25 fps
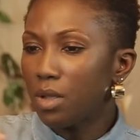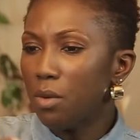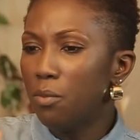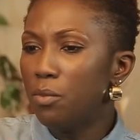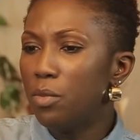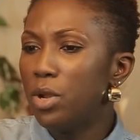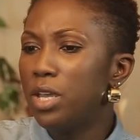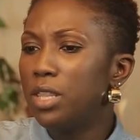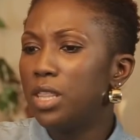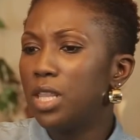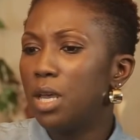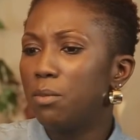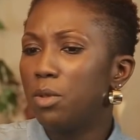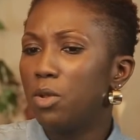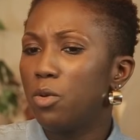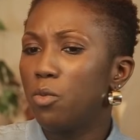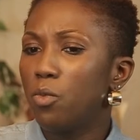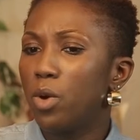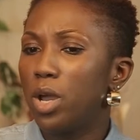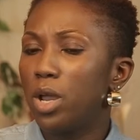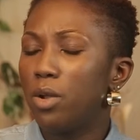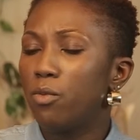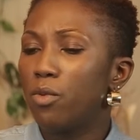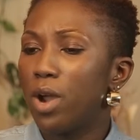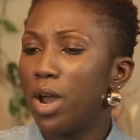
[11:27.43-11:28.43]
bring them bring in
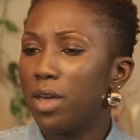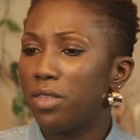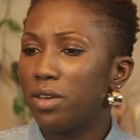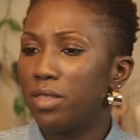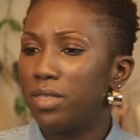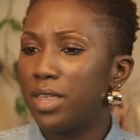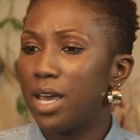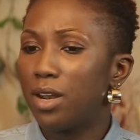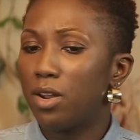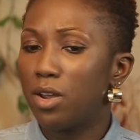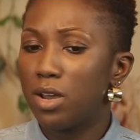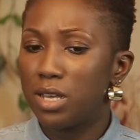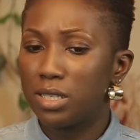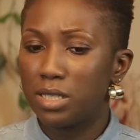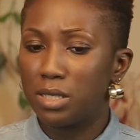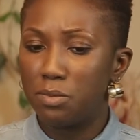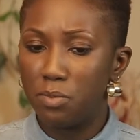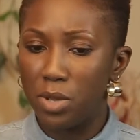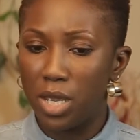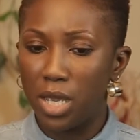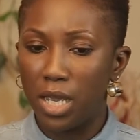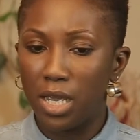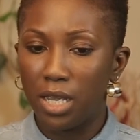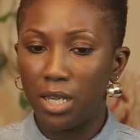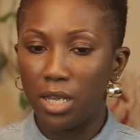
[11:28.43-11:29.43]
when, rather yeah. than us
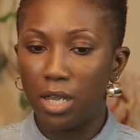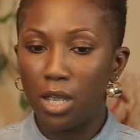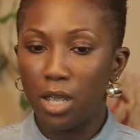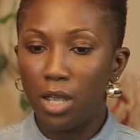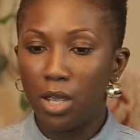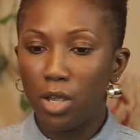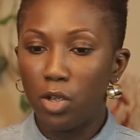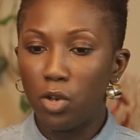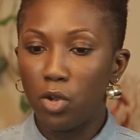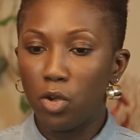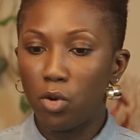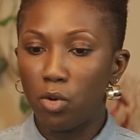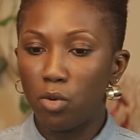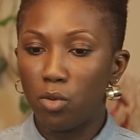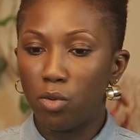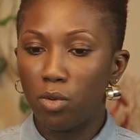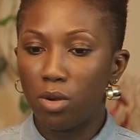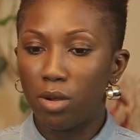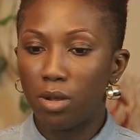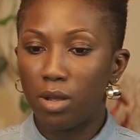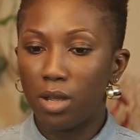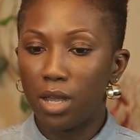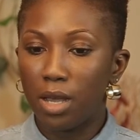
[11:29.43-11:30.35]
being, you know,